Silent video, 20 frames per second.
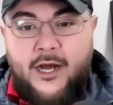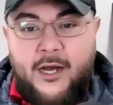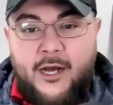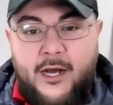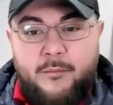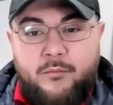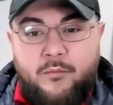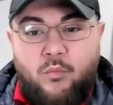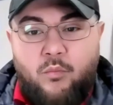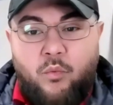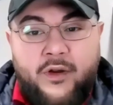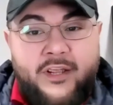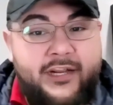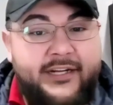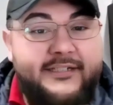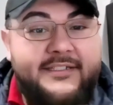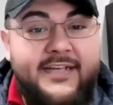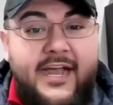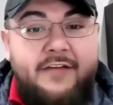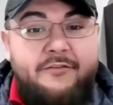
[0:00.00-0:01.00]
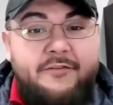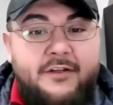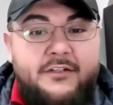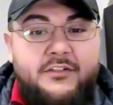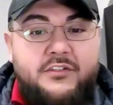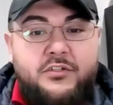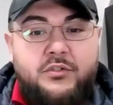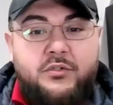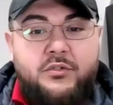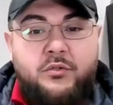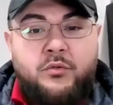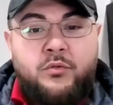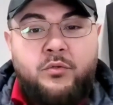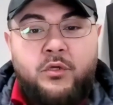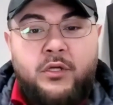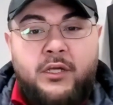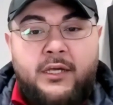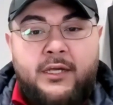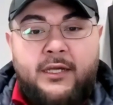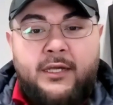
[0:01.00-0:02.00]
we're going to dive into